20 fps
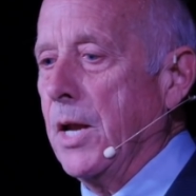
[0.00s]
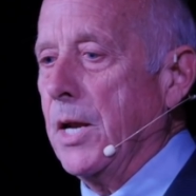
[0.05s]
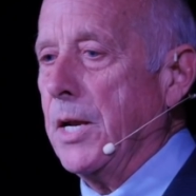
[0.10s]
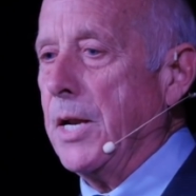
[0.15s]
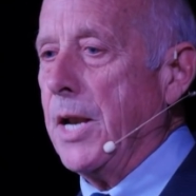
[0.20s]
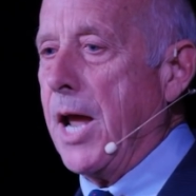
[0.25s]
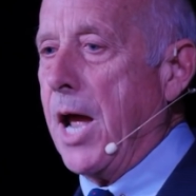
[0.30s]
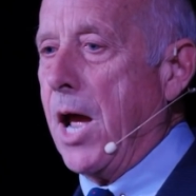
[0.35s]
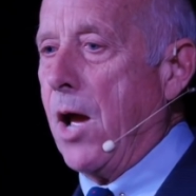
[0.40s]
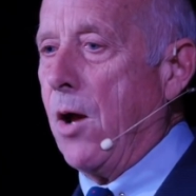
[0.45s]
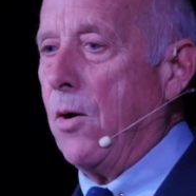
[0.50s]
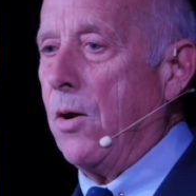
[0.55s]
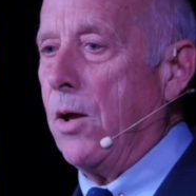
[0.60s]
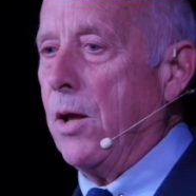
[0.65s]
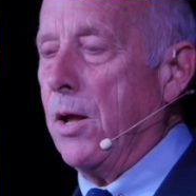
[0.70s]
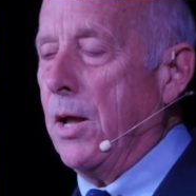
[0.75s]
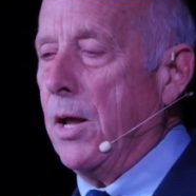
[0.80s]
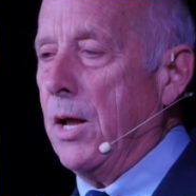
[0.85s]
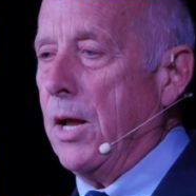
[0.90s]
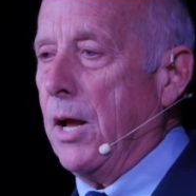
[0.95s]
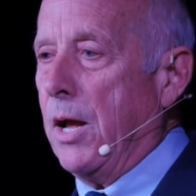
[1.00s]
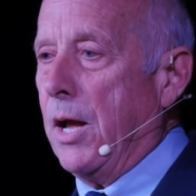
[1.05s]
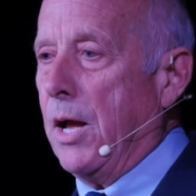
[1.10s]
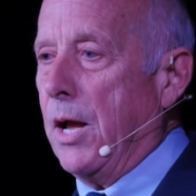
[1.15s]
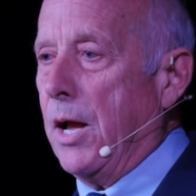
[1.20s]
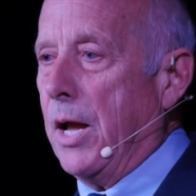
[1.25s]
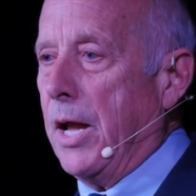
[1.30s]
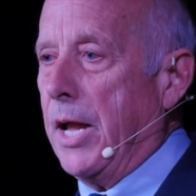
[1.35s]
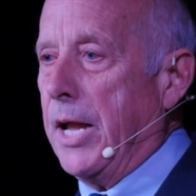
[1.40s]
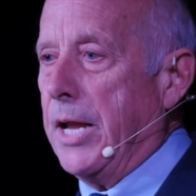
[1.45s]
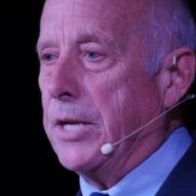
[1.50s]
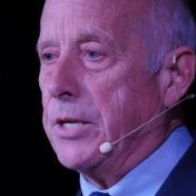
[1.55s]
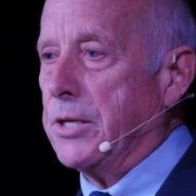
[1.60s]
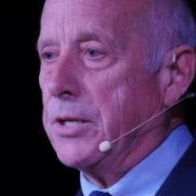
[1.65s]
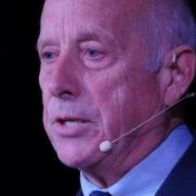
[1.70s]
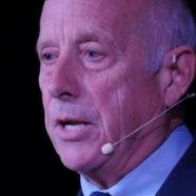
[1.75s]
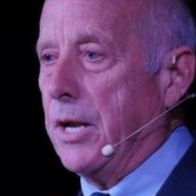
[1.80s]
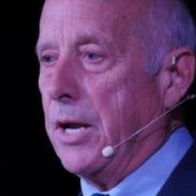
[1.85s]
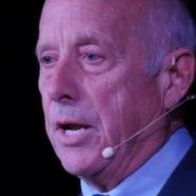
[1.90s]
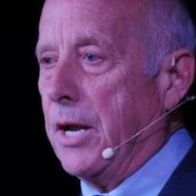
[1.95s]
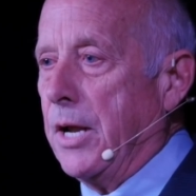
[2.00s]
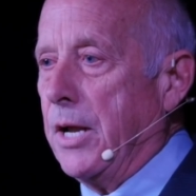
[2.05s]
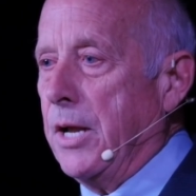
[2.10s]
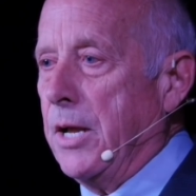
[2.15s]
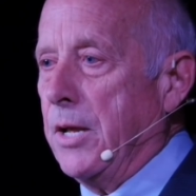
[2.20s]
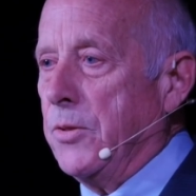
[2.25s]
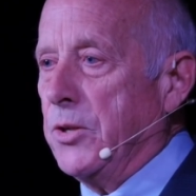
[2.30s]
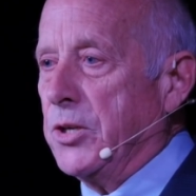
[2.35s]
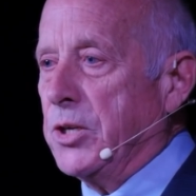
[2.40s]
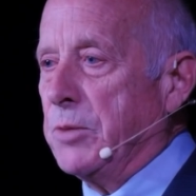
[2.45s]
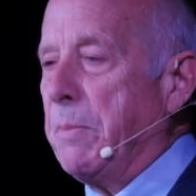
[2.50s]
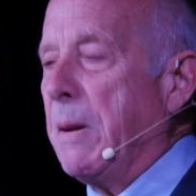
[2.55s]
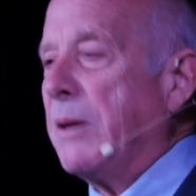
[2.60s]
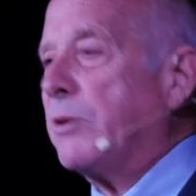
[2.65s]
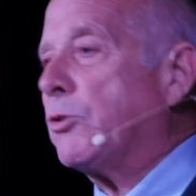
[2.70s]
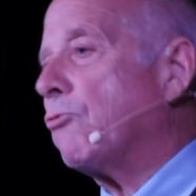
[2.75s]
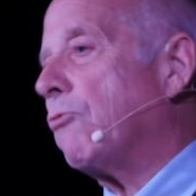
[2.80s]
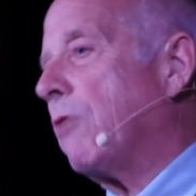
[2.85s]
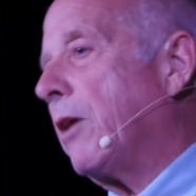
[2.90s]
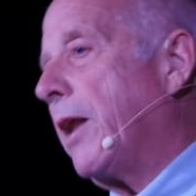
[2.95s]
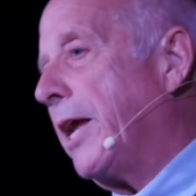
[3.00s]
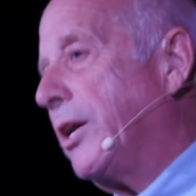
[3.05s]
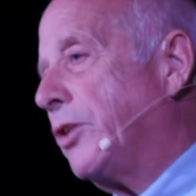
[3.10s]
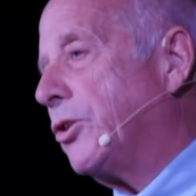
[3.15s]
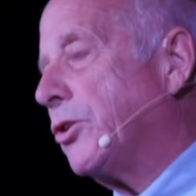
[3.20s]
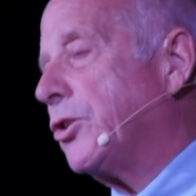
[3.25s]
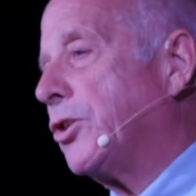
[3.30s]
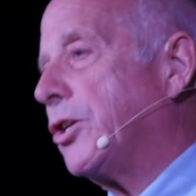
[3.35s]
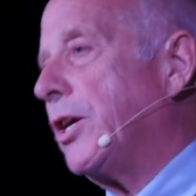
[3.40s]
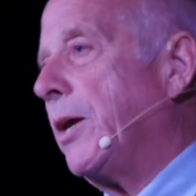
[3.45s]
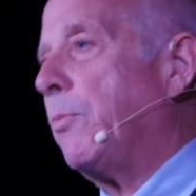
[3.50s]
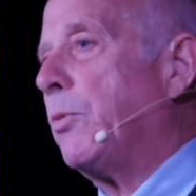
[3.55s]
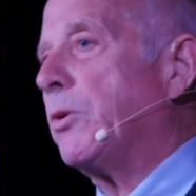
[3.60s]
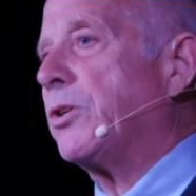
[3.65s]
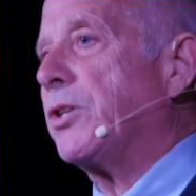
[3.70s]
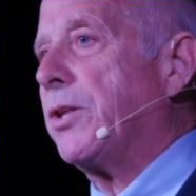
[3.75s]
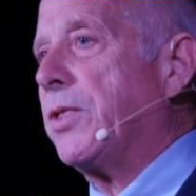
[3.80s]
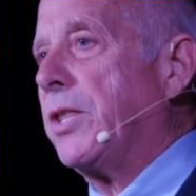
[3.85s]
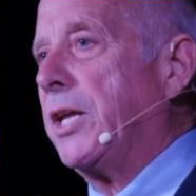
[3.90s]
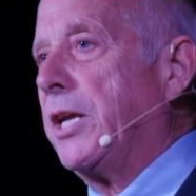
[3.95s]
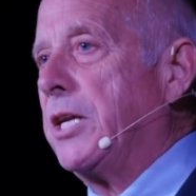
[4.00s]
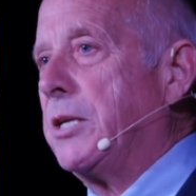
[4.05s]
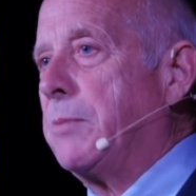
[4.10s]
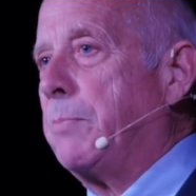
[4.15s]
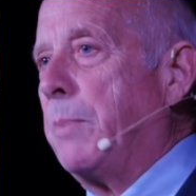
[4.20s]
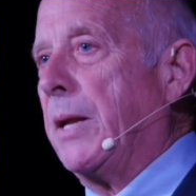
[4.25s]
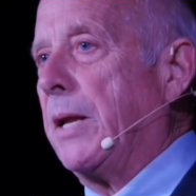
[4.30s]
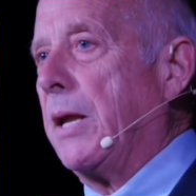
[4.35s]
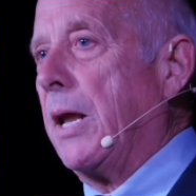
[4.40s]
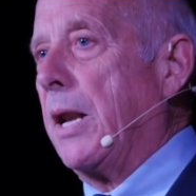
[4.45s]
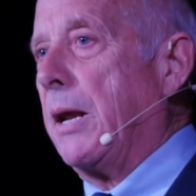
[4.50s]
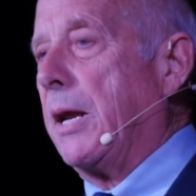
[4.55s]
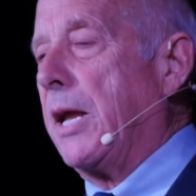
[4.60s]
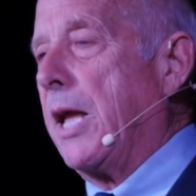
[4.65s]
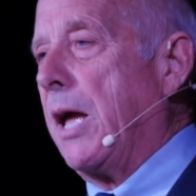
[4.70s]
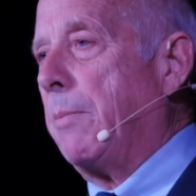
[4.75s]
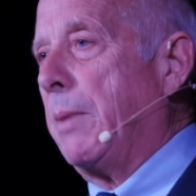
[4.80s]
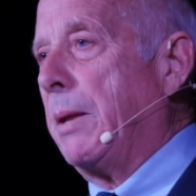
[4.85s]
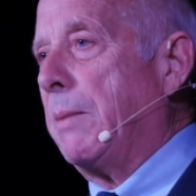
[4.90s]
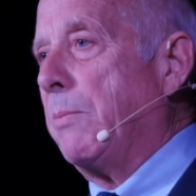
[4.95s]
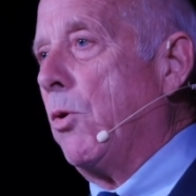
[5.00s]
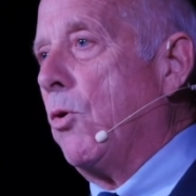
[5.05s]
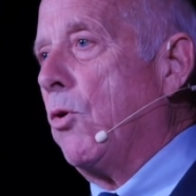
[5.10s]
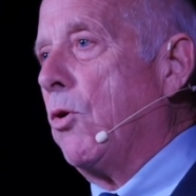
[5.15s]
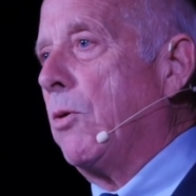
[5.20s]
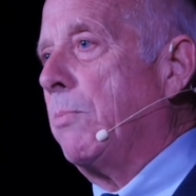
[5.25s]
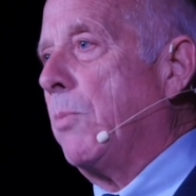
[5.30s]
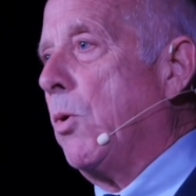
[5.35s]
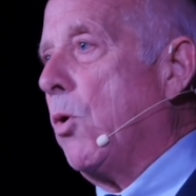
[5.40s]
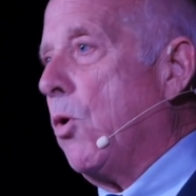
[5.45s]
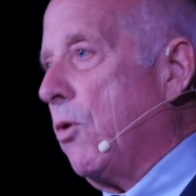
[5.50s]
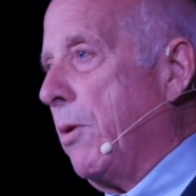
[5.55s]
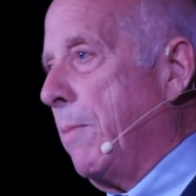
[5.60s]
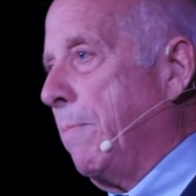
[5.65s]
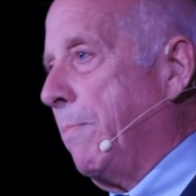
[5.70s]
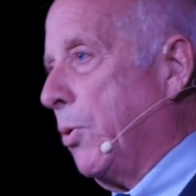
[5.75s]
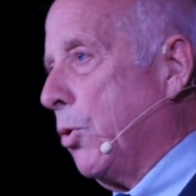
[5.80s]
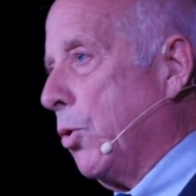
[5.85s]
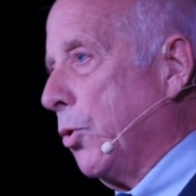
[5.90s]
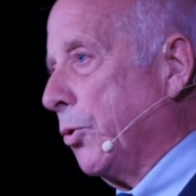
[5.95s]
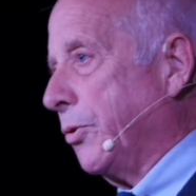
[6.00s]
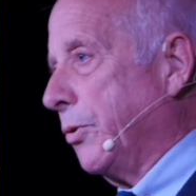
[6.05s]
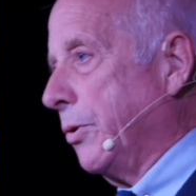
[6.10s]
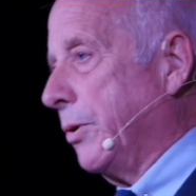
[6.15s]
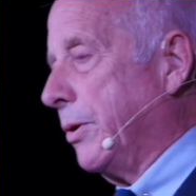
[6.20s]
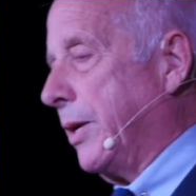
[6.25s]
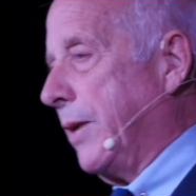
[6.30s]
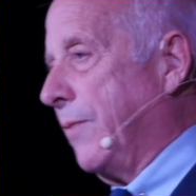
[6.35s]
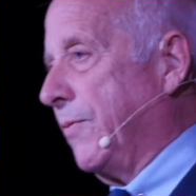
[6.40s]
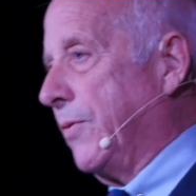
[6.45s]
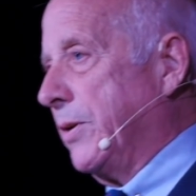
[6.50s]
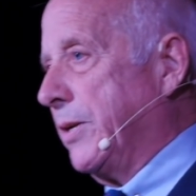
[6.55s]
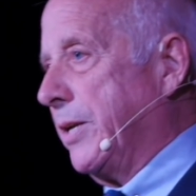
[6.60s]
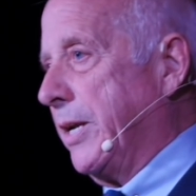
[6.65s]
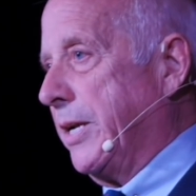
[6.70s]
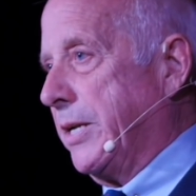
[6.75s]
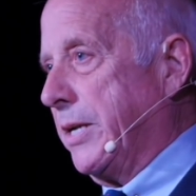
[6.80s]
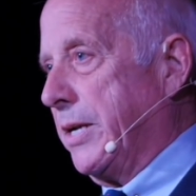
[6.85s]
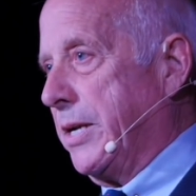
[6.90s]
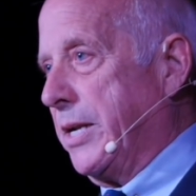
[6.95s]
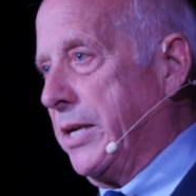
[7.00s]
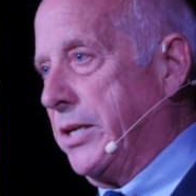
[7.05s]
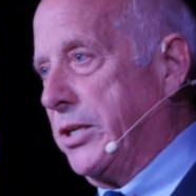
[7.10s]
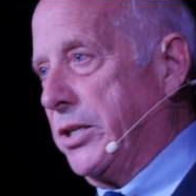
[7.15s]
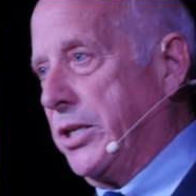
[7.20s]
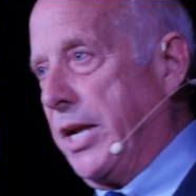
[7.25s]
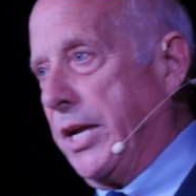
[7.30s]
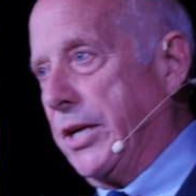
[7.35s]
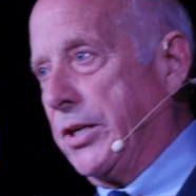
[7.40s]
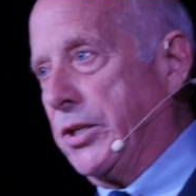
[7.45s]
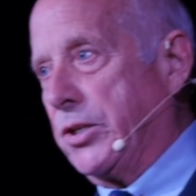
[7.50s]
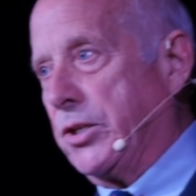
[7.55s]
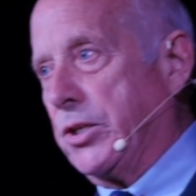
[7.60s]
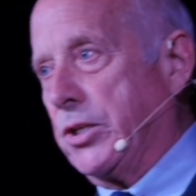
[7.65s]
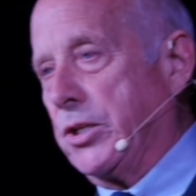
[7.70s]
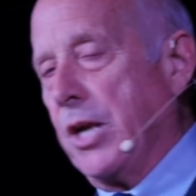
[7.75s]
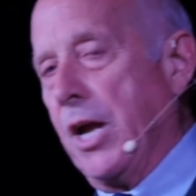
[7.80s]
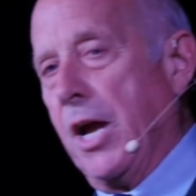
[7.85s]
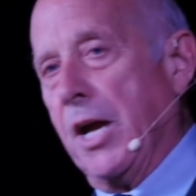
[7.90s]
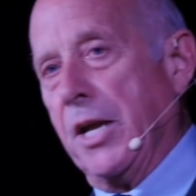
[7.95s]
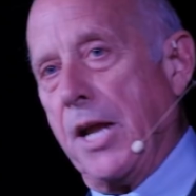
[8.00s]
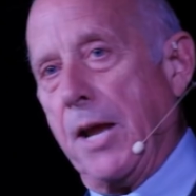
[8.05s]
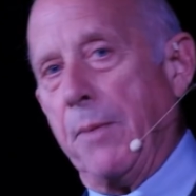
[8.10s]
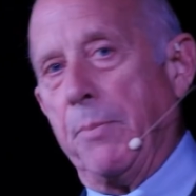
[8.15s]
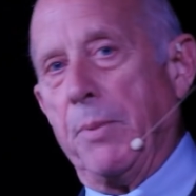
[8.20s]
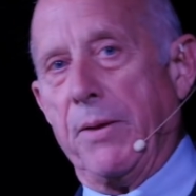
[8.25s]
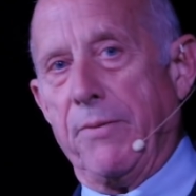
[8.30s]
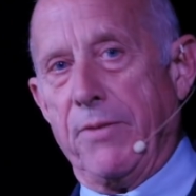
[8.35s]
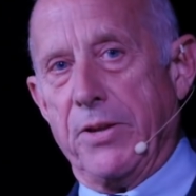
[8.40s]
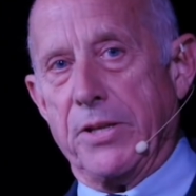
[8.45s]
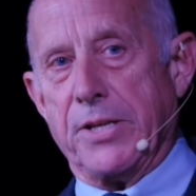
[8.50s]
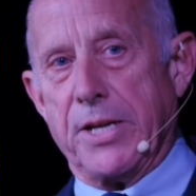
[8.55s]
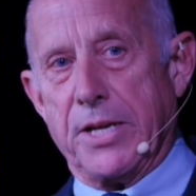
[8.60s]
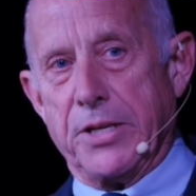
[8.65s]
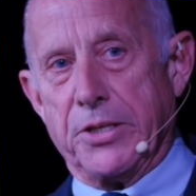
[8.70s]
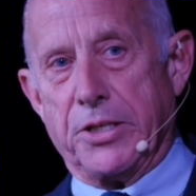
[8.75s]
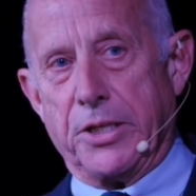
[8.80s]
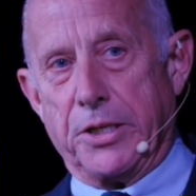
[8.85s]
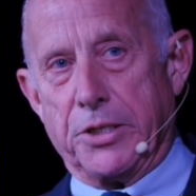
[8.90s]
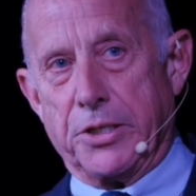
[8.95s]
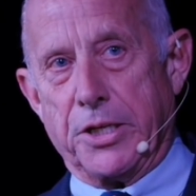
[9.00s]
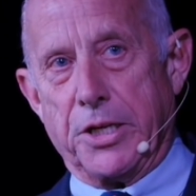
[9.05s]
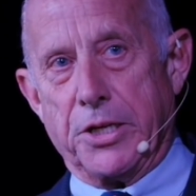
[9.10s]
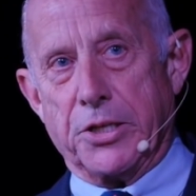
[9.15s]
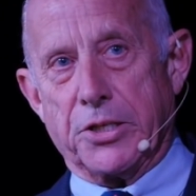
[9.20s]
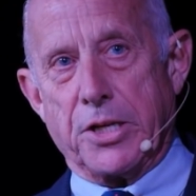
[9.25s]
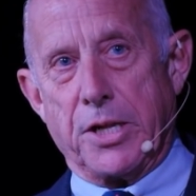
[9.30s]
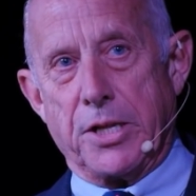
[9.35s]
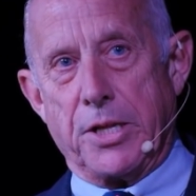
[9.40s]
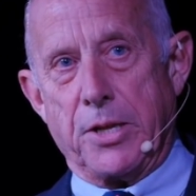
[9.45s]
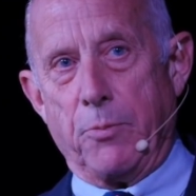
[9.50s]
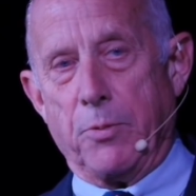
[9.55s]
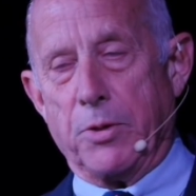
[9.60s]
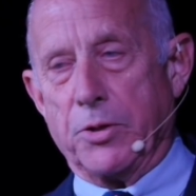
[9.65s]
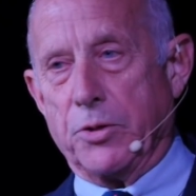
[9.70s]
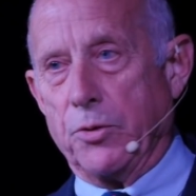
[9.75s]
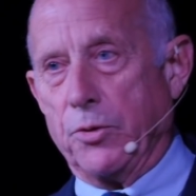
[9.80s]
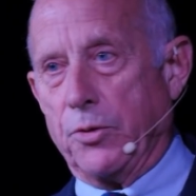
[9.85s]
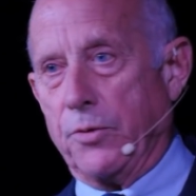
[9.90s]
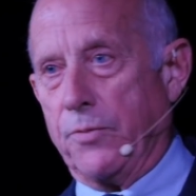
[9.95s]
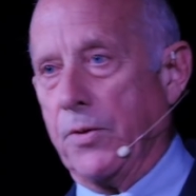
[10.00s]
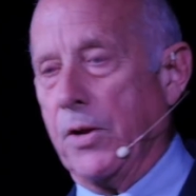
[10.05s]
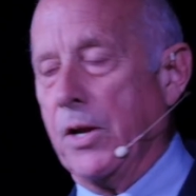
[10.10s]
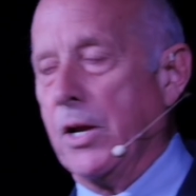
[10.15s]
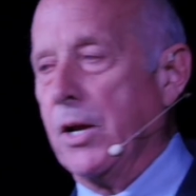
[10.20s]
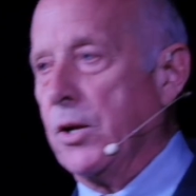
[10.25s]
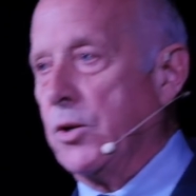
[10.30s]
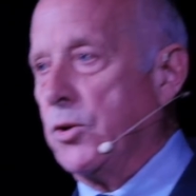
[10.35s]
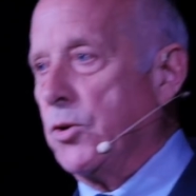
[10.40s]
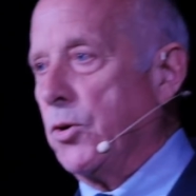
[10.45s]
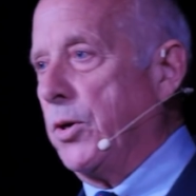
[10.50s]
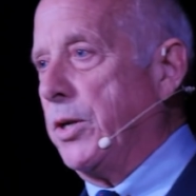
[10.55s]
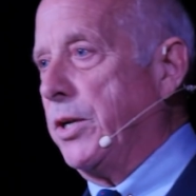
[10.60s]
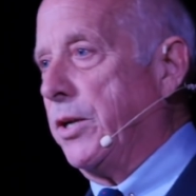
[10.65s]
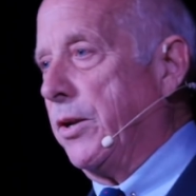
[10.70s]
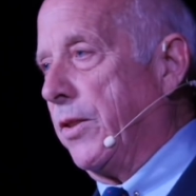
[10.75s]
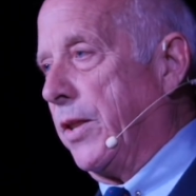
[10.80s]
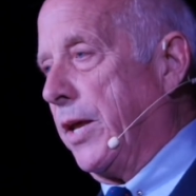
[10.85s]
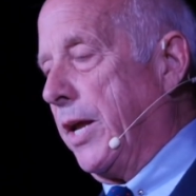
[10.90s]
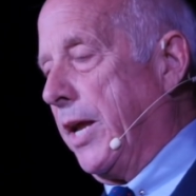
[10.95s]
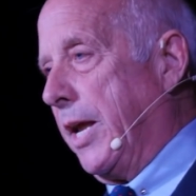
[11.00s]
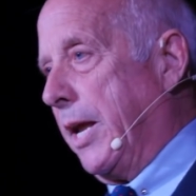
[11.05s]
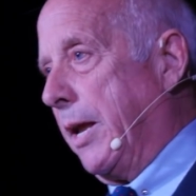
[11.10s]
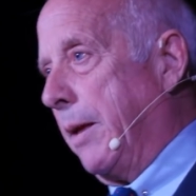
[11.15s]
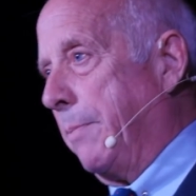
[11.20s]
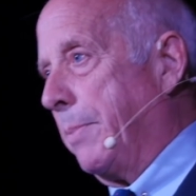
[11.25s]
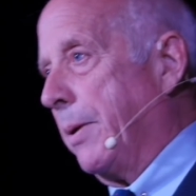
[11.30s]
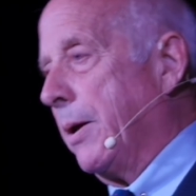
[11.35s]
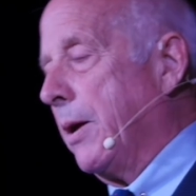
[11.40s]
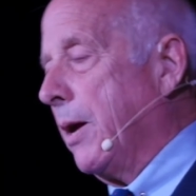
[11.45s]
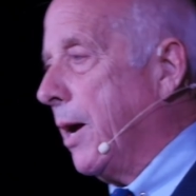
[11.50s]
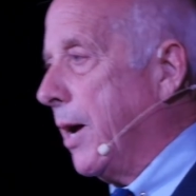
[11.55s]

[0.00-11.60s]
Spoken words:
Now, it's the special relationship, which I think has becoming more and more important, if indeed it exists, and I believe it does exist. I think we're sort of joined at the hip.